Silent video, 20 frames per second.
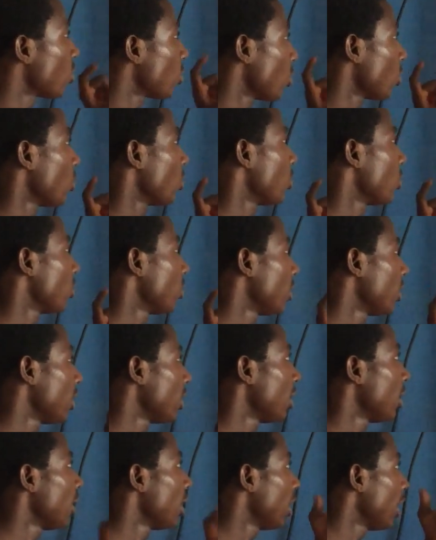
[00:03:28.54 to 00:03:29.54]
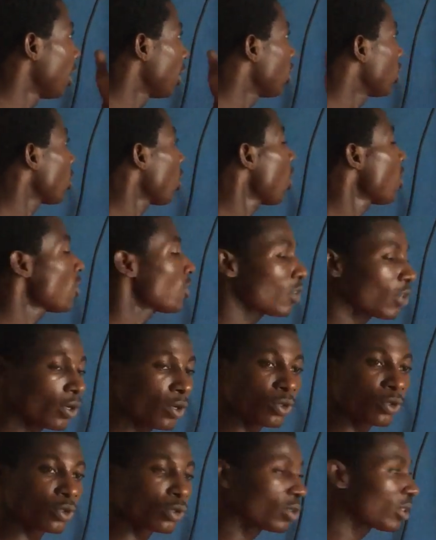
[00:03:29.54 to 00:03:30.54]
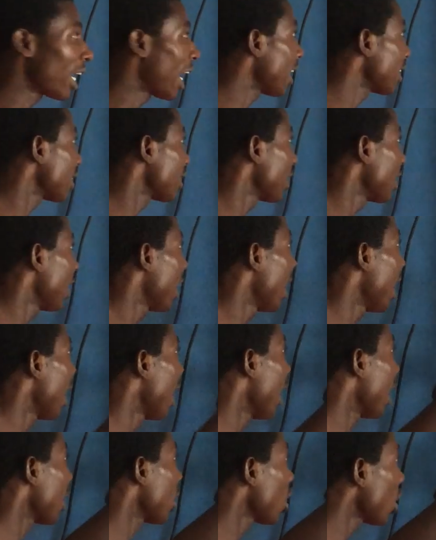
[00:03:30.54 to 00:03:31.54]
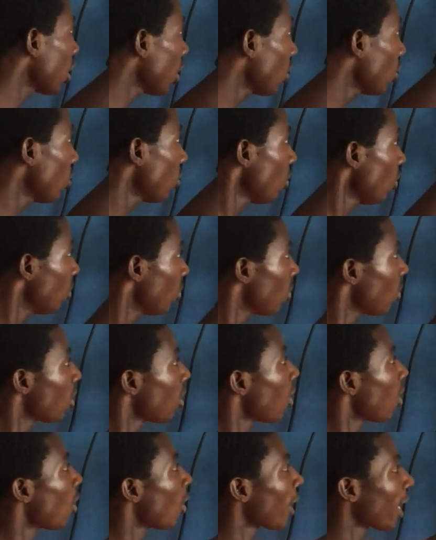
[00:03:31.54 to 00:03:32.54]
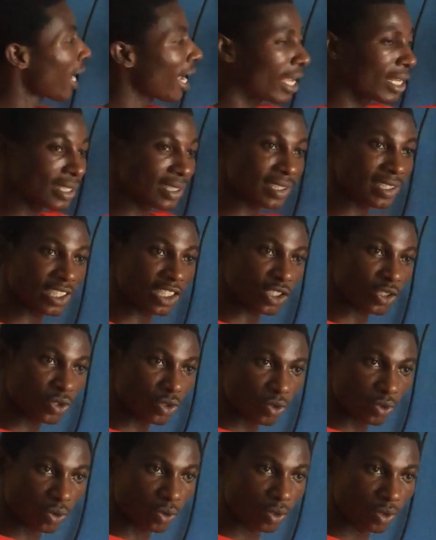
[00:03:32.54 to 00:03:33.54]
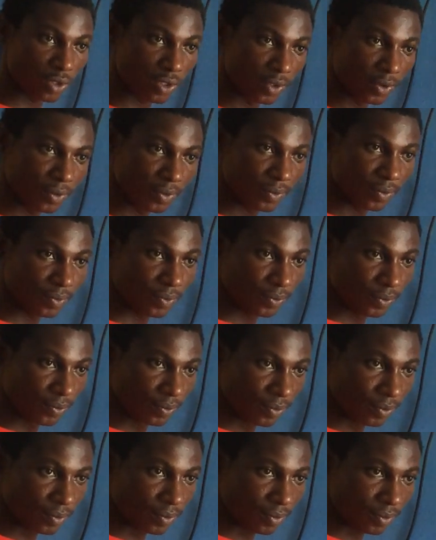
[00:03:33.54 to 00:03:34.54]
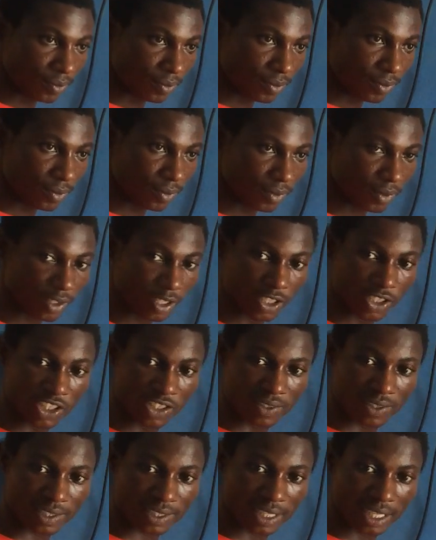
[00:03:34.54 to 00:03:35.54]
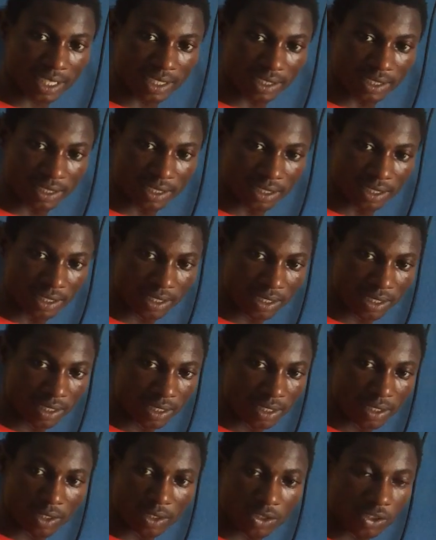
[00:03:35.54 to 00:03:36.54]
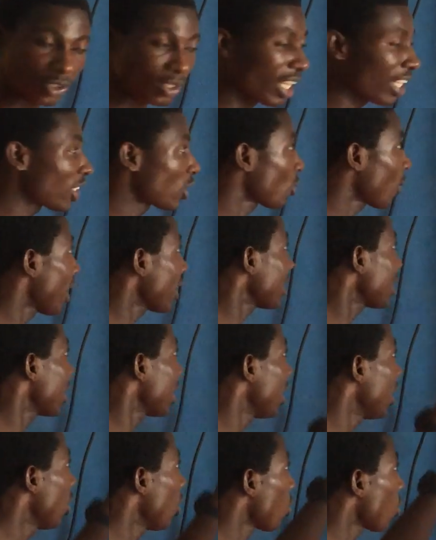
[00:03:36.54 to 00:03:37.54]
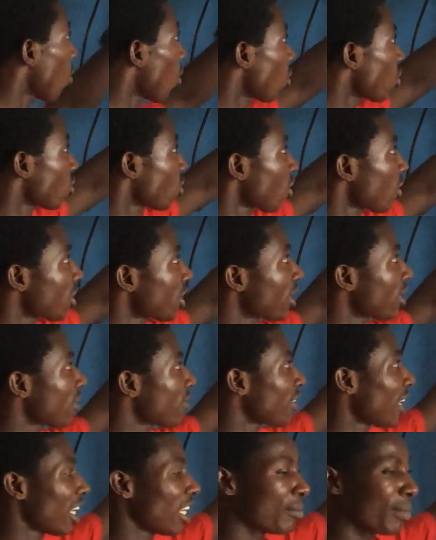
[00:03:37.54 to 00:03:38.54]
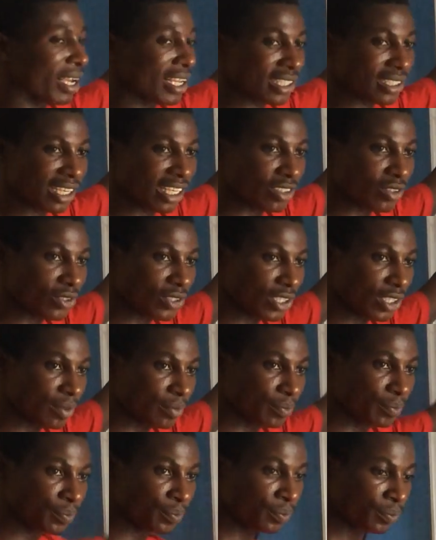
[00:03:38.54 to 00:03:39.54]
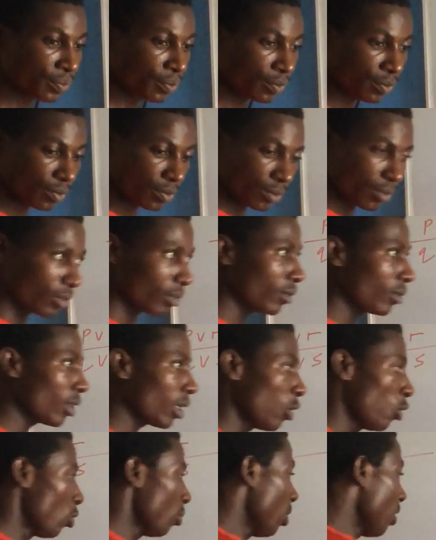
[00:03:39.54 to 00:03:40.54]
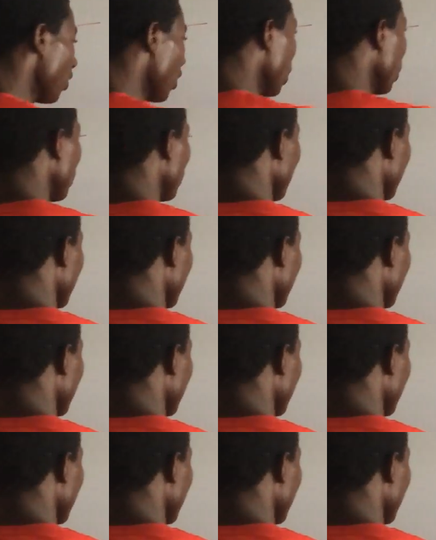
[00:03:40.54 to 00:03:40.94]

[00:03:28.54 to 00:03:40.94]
true, it is also true that Q or S is true. Do you understand? So that is what constructive dilemma is trying to say. We move on